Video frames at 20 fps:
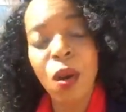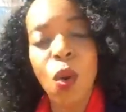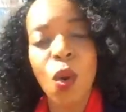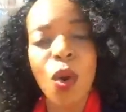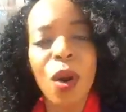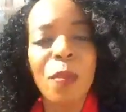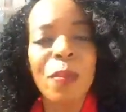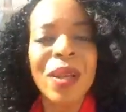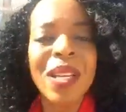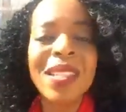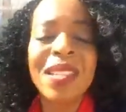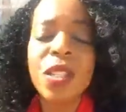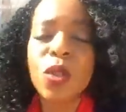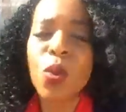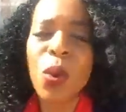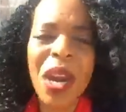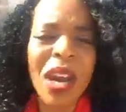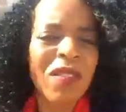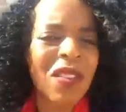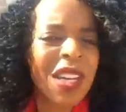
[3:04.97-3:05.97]
or business,
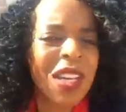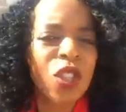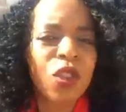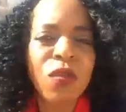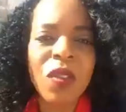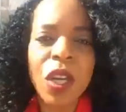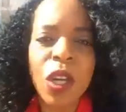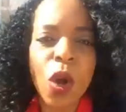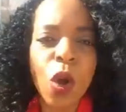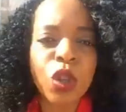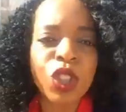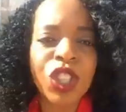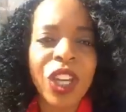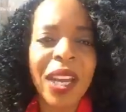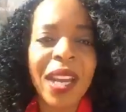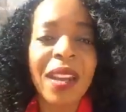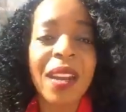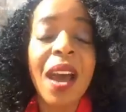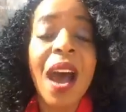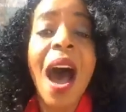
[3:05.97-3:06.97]
whatever it is you've
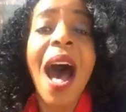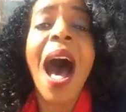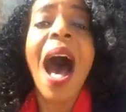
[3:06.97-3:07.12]
negotiated,